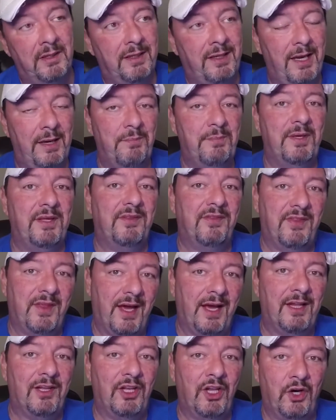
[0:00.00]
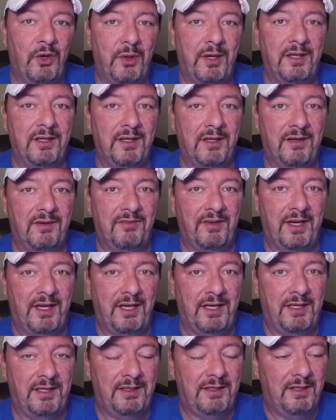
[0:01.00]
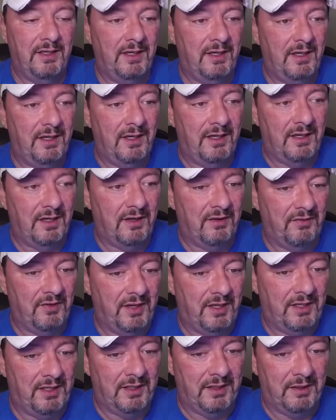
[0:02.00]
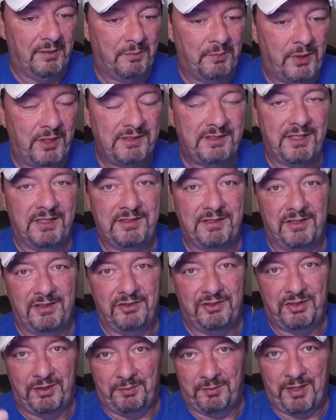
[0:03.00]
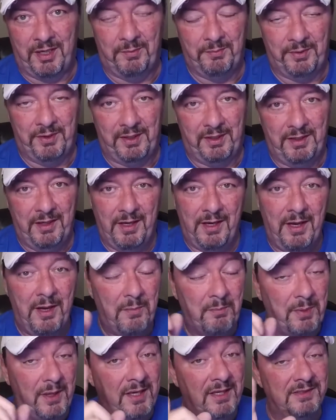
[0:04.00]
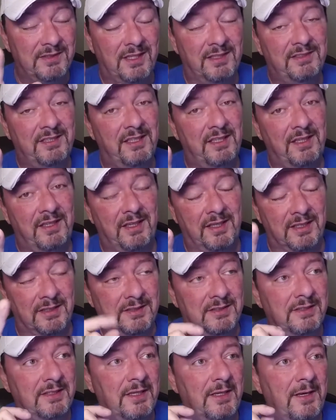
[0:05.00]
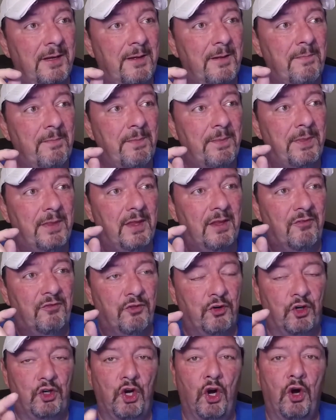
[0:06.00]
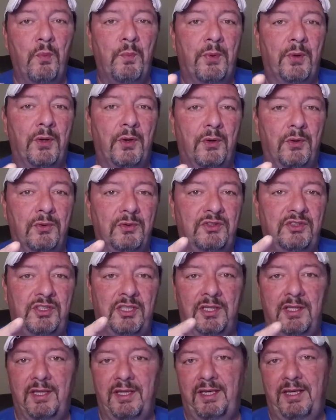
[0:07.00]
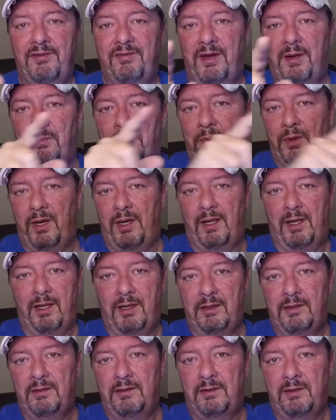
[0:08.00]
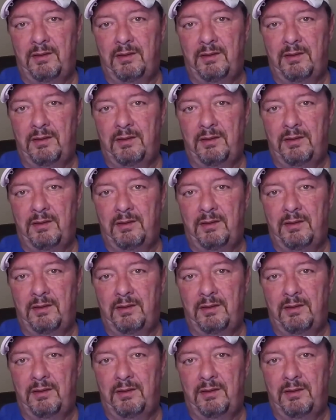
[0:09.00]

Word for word: can't be that low end of a of a uh, processing chip company. Because I'll tell you this, for GoPro to leave Ambarella